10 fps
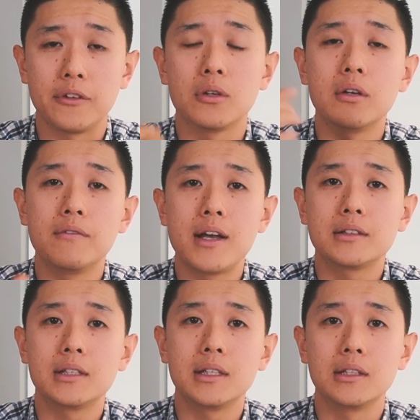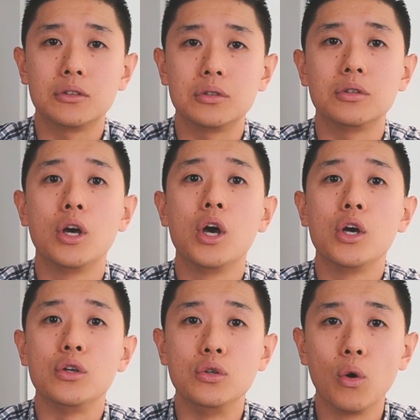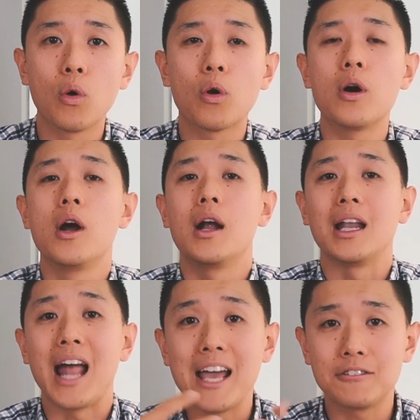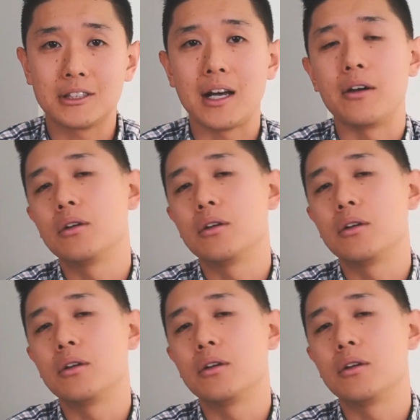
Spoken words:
You're investing into your lifestyle.